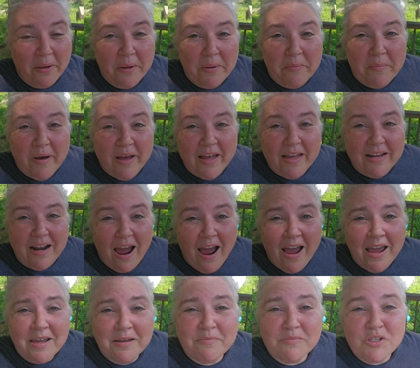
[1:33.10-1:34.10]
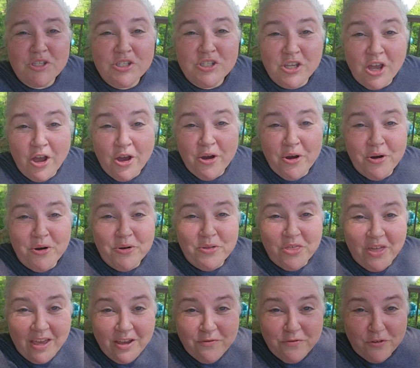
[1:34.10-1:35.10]
But I am so
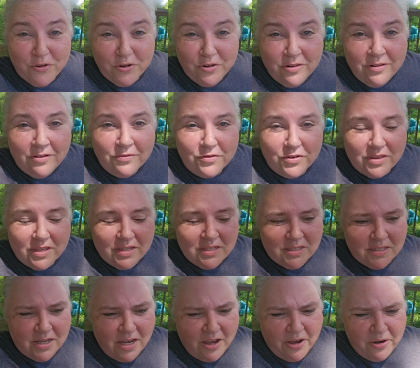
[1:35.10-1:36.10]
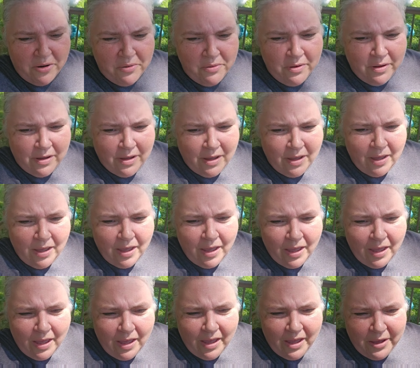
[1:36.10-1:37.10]
thankful for this doe.
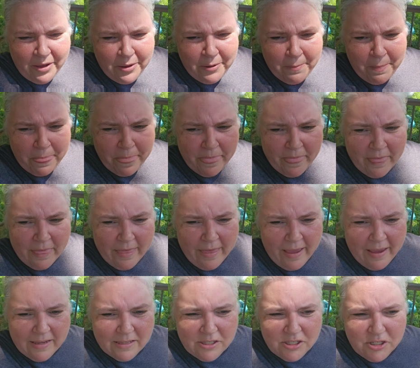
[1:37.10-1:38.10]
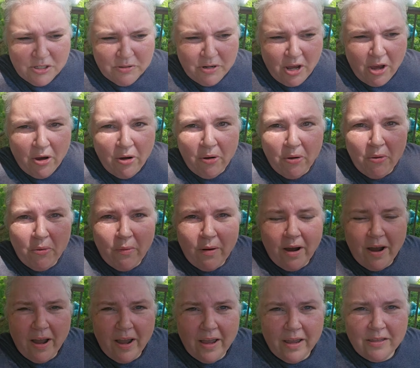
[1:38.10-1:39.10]
As you know,
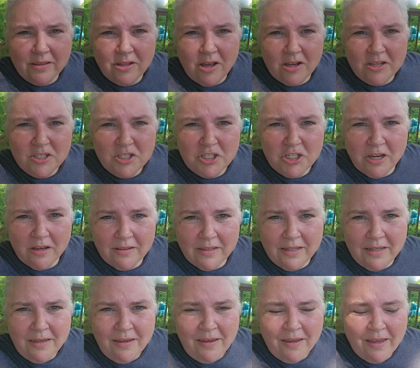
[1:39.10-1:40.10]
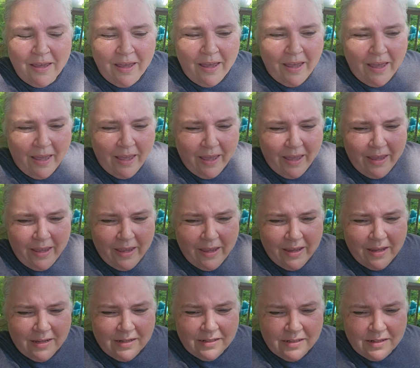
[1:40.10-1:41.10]
I lost Shelly,
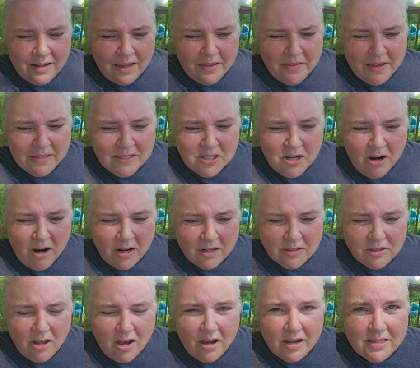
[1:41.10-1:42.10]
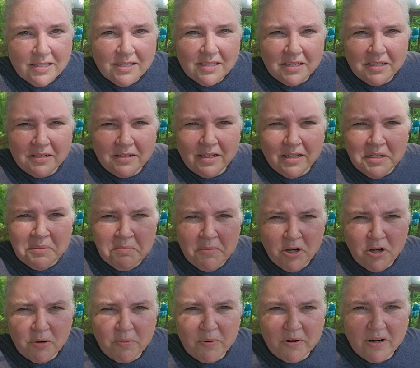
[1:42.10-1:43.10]
and that's a hard loss in
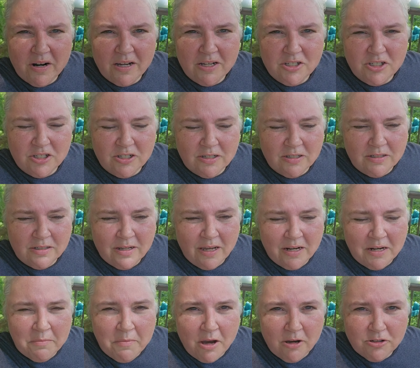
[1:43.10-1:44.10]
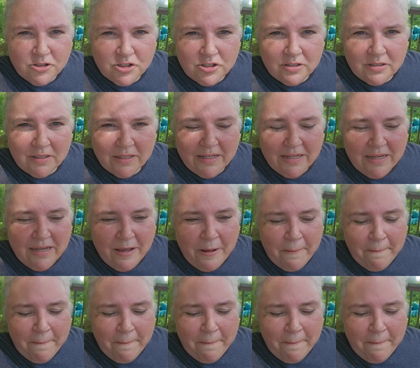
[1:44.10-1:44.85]
milk production and emotionally.